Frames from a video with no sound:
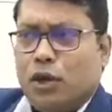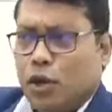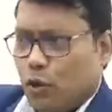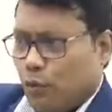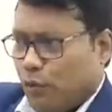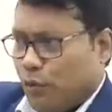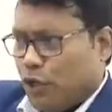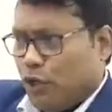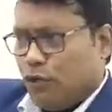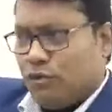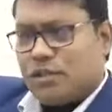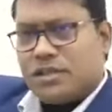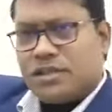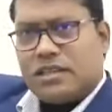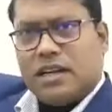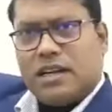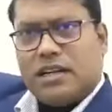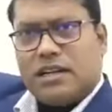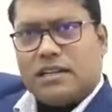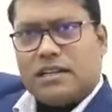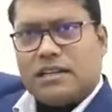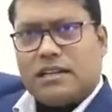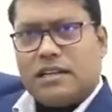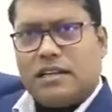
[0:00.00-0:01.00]
When you
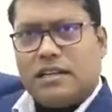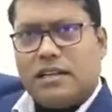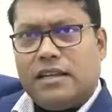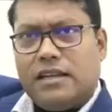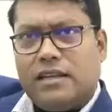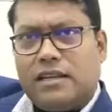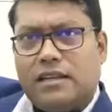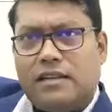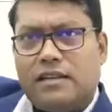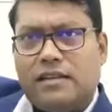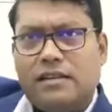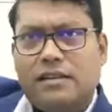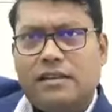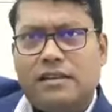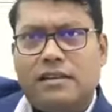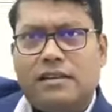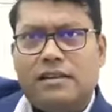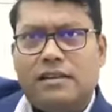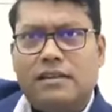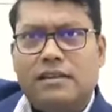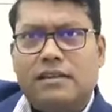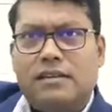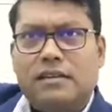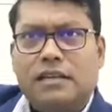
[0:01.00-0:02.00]
start running
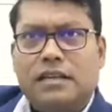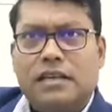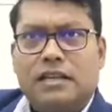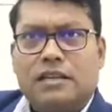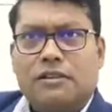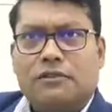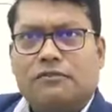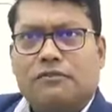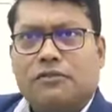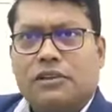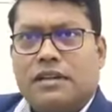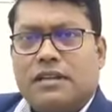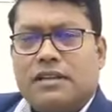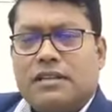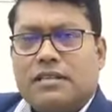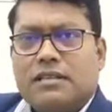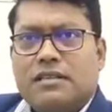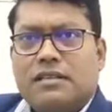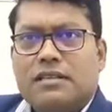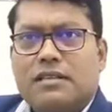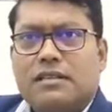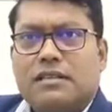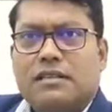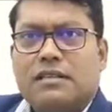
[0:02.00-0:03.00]
in the
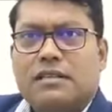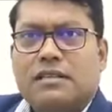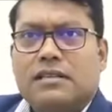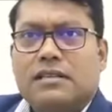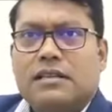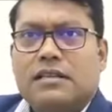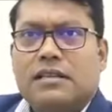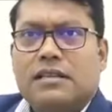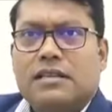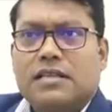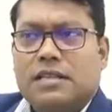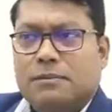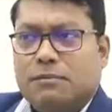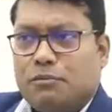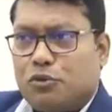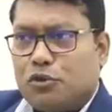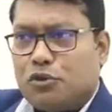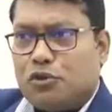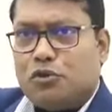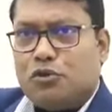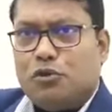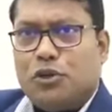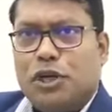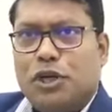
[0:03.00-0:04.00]
field,
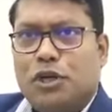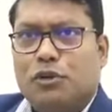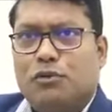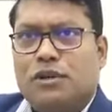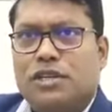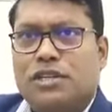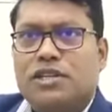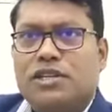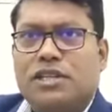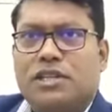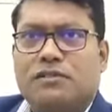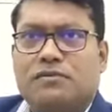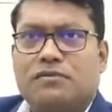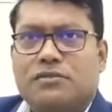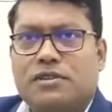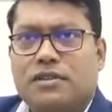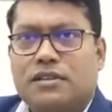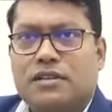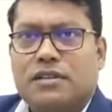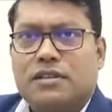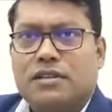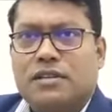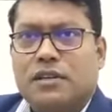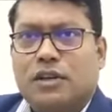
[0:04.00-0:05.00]
suppose today you
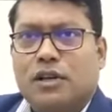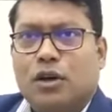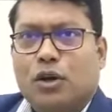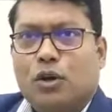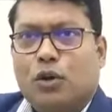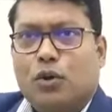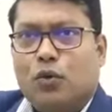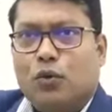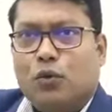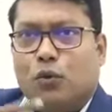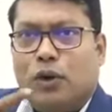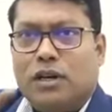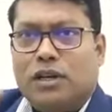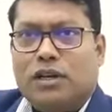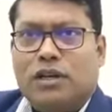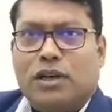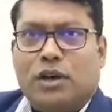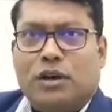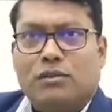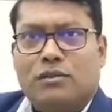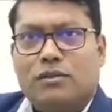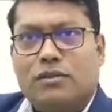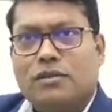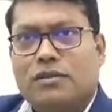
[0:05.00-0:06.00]
achieved 1
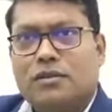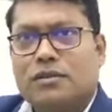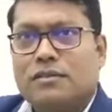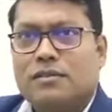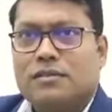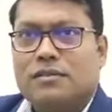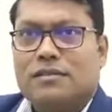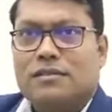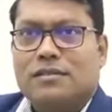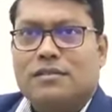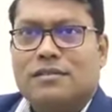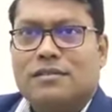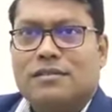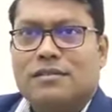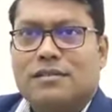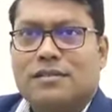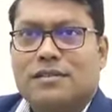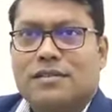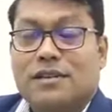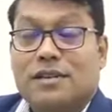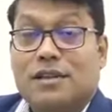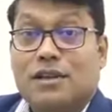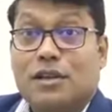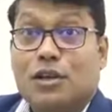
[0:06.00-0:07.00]
round.
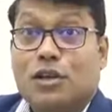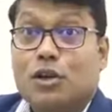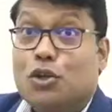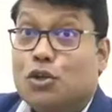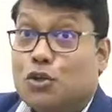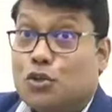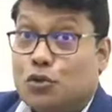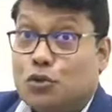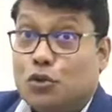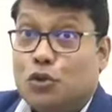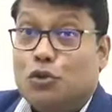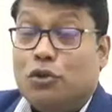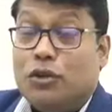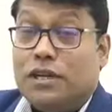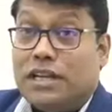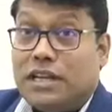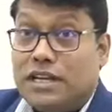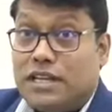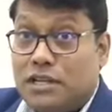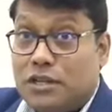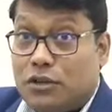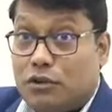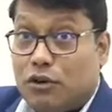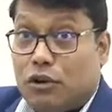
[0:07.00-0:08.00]
So you are
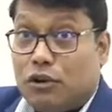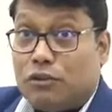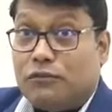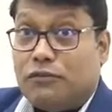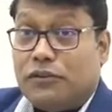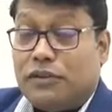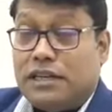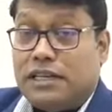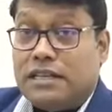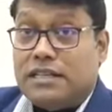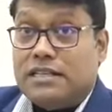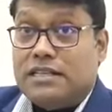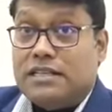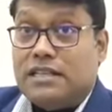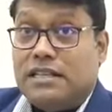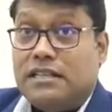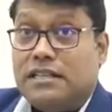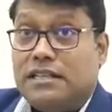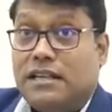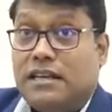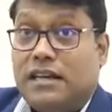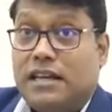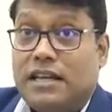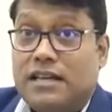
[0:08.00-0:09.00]
getting confidence in
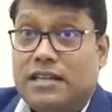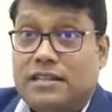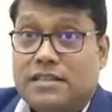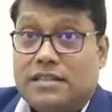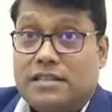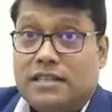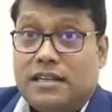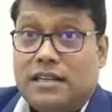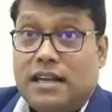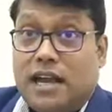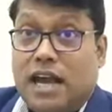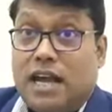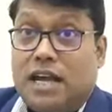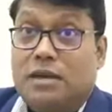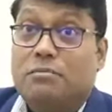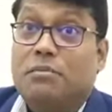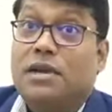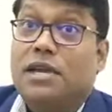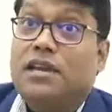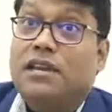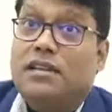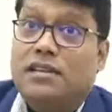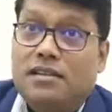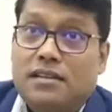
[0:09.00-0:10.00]
the next day I
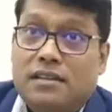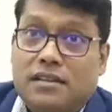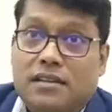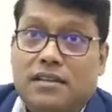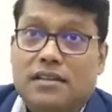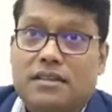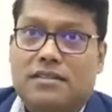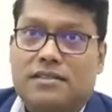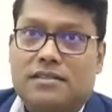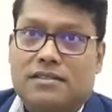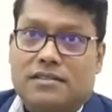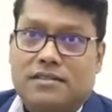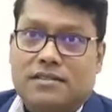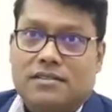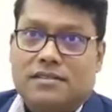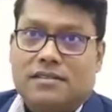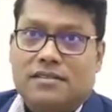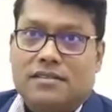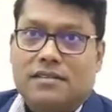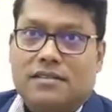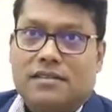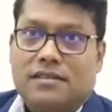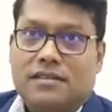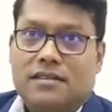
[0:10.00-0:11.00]
may increase.
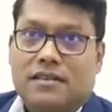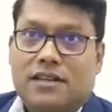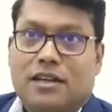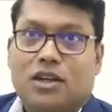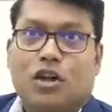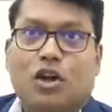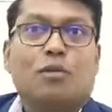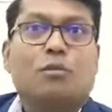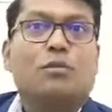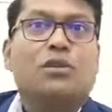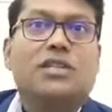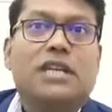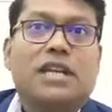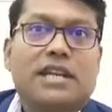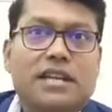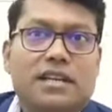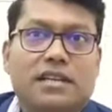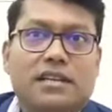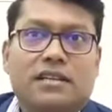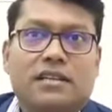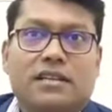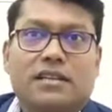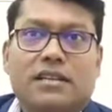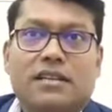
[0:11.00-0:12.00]
And how much I can
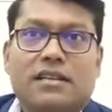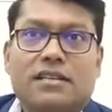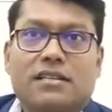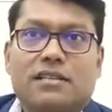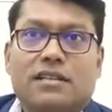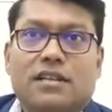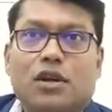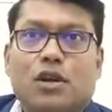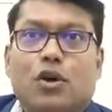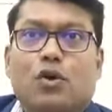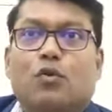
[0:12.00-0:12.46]
increase?